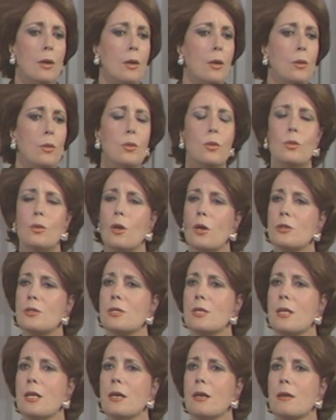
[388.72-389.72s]
who
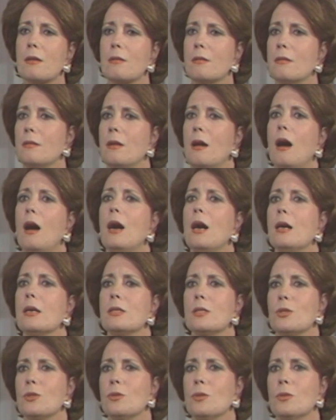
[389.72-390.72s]
lost their
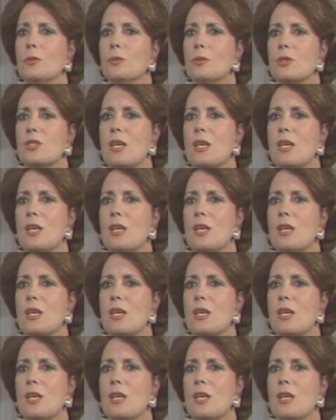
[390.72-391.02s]
eyes, you know,